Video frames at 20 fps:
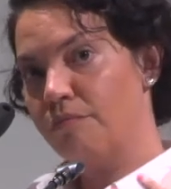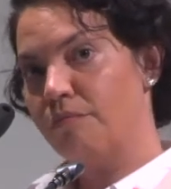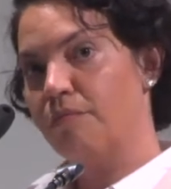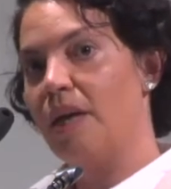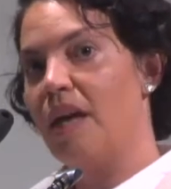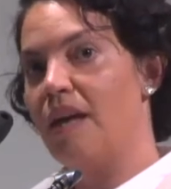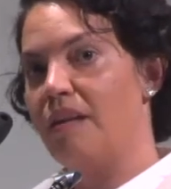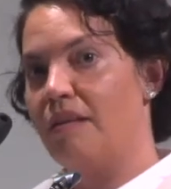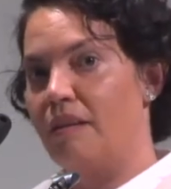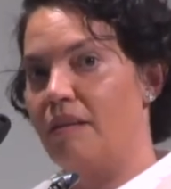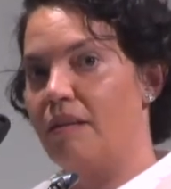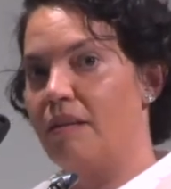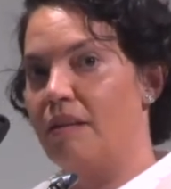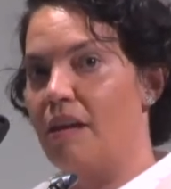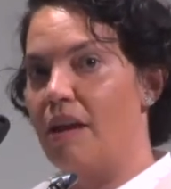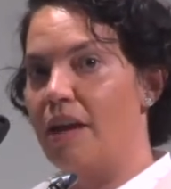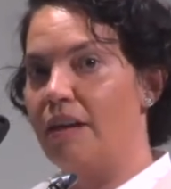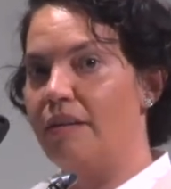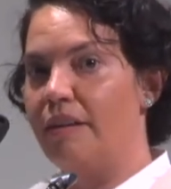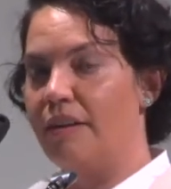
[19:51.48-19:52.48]
as the
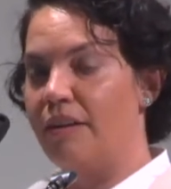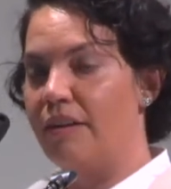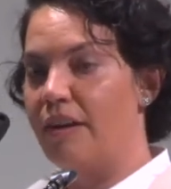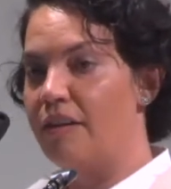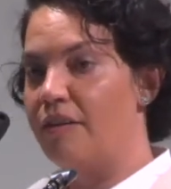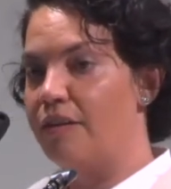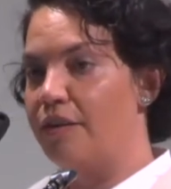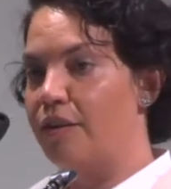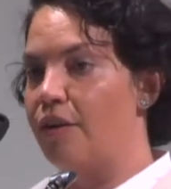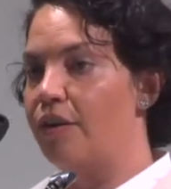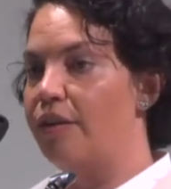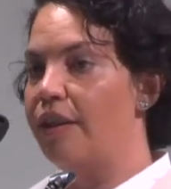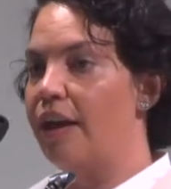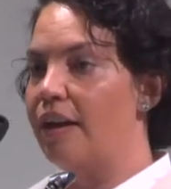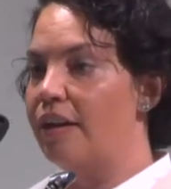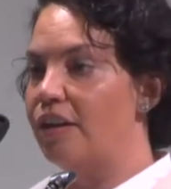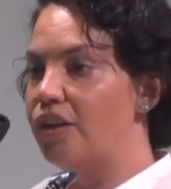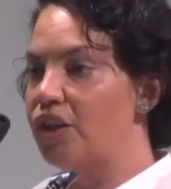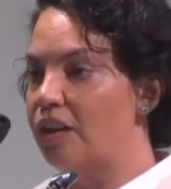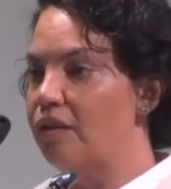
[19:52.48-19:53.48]
slide suggests. You know, that
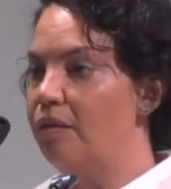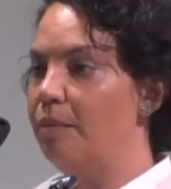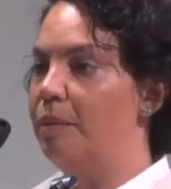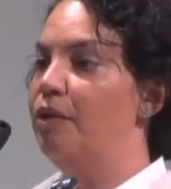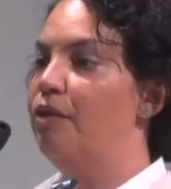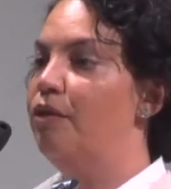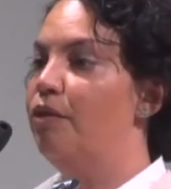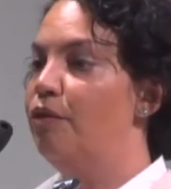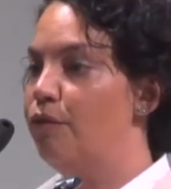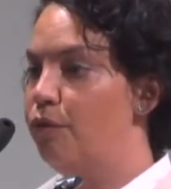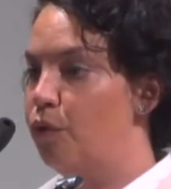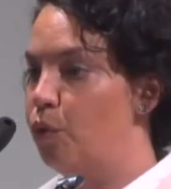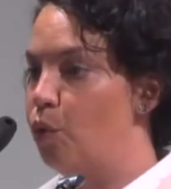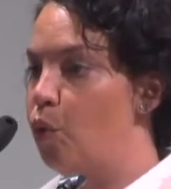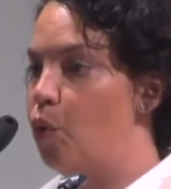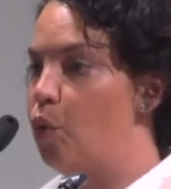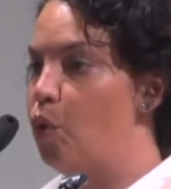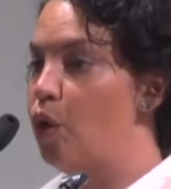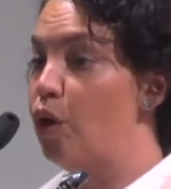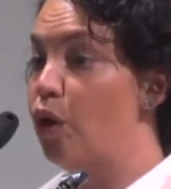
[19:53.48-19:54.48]
adjustments
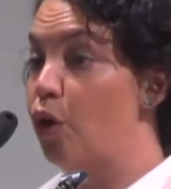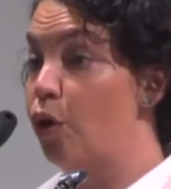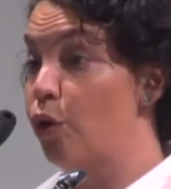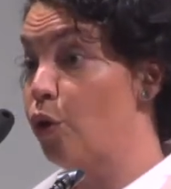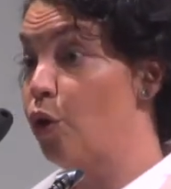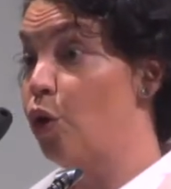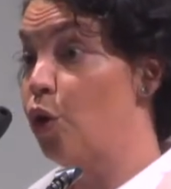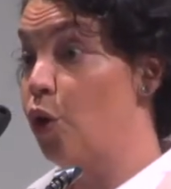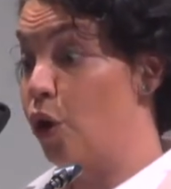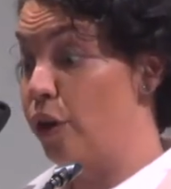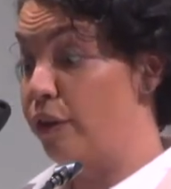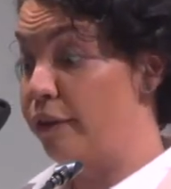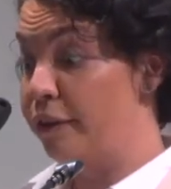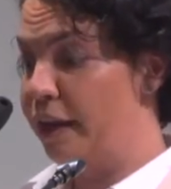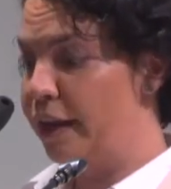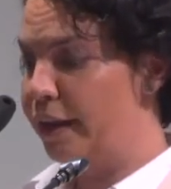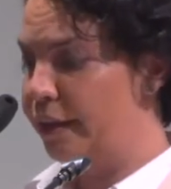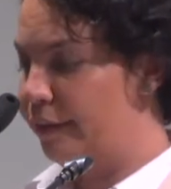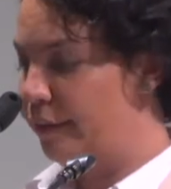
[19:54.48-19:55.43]
for local context.